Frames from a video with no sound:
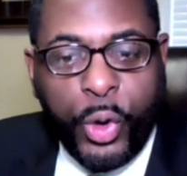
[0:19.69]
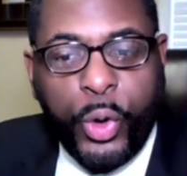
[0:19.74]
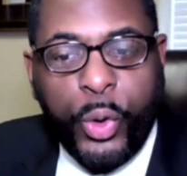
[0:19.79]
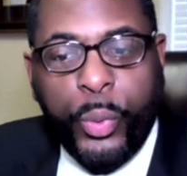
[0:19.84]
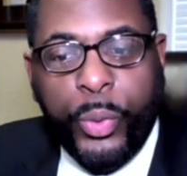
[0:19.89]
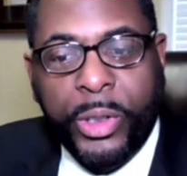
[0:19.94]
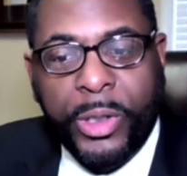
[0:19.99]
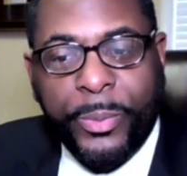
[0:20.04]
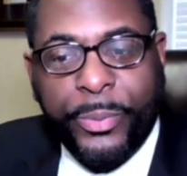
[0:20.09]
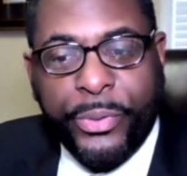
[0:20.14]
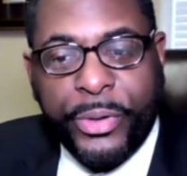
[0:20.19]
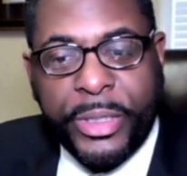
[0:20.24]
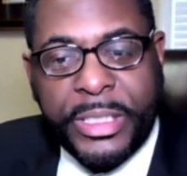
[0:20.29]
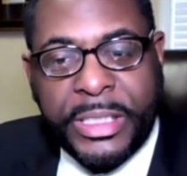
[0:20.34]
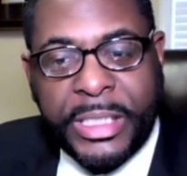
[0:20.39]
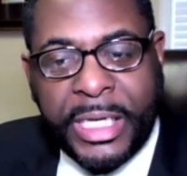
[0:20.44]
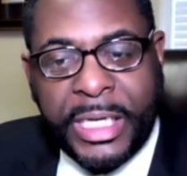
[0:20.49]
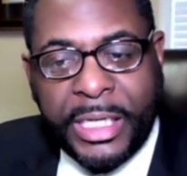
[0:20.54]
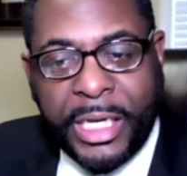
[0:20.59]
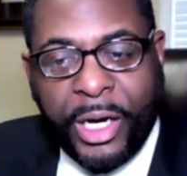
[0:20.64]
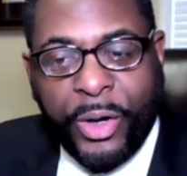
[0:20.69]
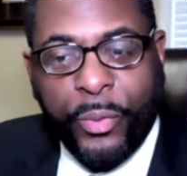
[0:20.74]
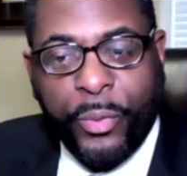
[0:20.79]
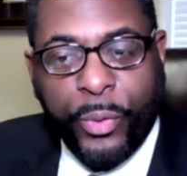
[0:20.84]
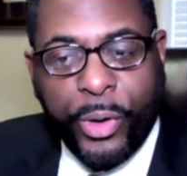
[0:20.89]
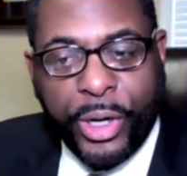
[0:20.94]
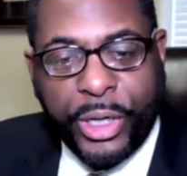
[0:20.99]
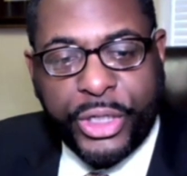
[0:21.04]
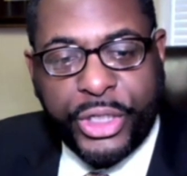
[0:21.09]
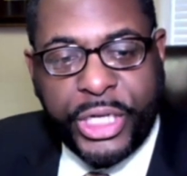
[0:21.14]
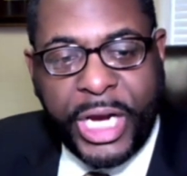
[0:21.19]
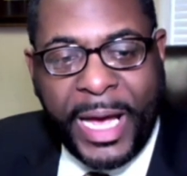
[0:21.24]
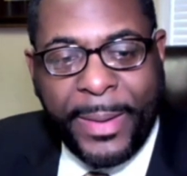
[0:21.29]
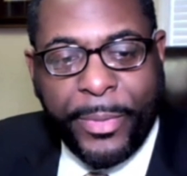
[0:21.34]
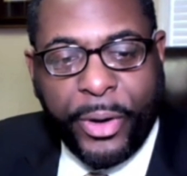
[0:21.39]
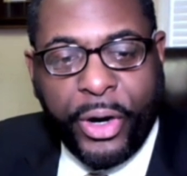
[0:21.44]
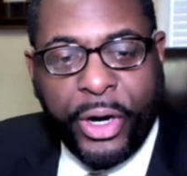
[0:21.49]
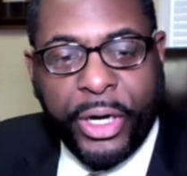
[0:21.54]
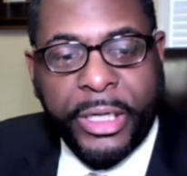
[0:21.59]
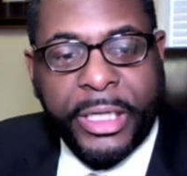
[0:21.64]
who will present a
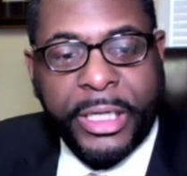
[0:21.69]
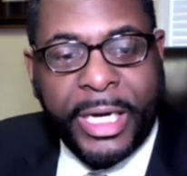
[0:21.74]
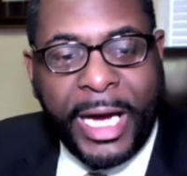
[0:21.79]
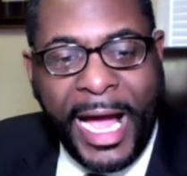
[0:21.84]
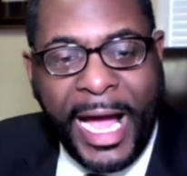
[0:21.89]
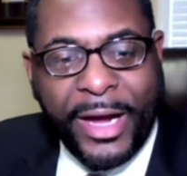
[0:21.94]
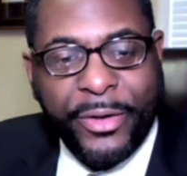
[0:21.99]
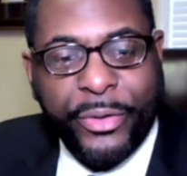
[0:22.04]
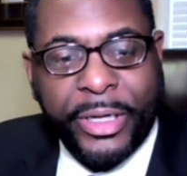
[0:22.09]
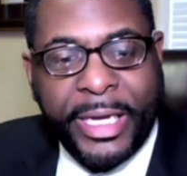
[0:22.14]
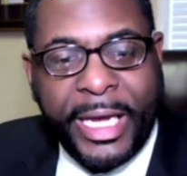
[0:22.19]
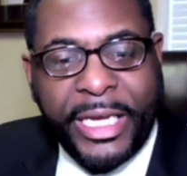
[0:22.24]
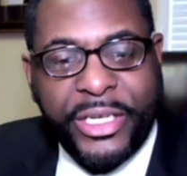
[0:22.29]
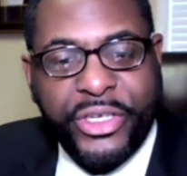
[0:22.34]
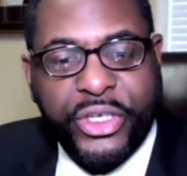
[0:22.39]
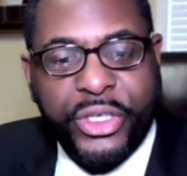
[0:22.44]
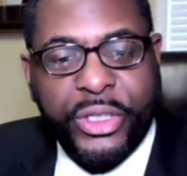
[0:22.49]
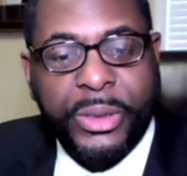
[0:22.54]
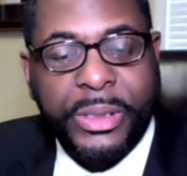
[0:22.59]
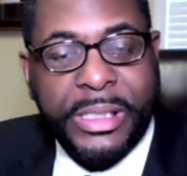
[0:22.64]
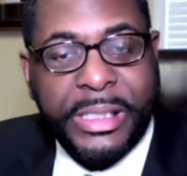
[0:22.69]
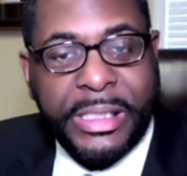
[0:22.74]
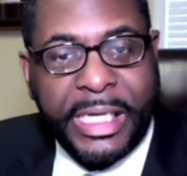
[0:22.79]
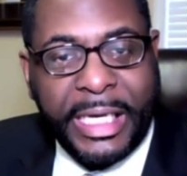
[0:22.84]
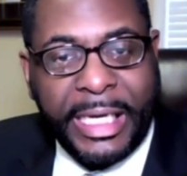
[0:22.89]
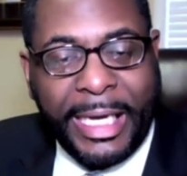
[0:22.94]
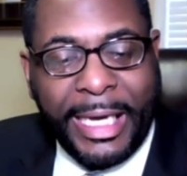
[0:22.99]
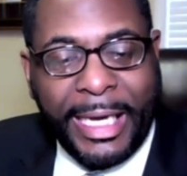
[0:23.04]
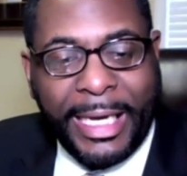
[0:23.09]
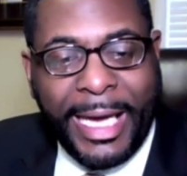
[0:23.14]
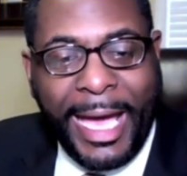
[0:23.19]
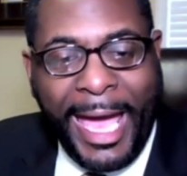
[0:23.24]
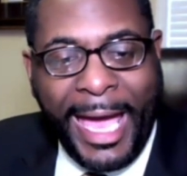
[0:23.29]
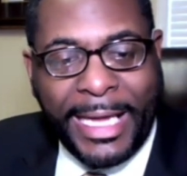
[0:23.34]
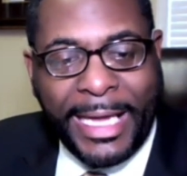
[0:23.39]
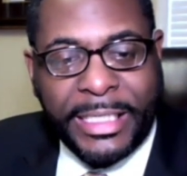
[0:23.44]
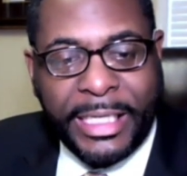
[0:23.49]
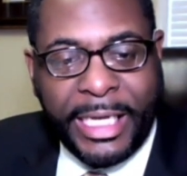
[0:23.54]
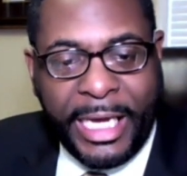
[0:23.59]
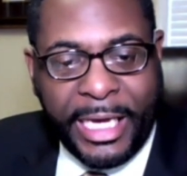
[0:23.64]
workshop on congregational singing
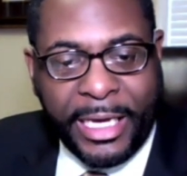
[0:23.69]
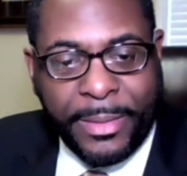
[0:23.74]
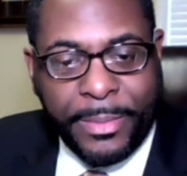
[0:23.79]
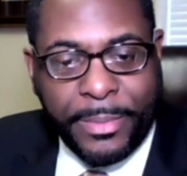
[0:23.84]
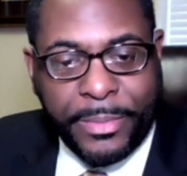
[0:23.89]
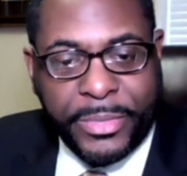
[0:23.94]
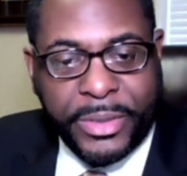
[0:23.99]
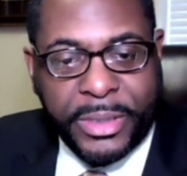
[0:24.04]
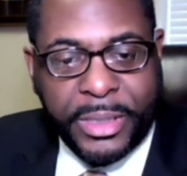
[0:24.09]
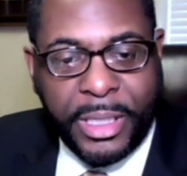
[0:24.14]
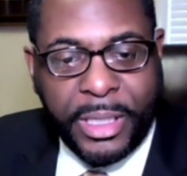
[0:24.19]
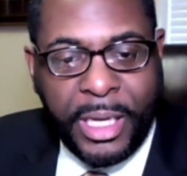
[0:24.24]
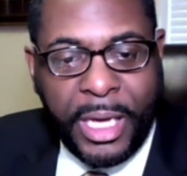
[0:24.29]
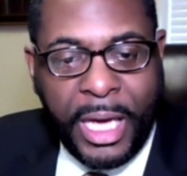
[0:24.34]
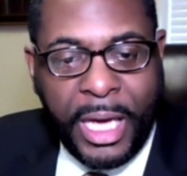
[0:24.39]
and hymns.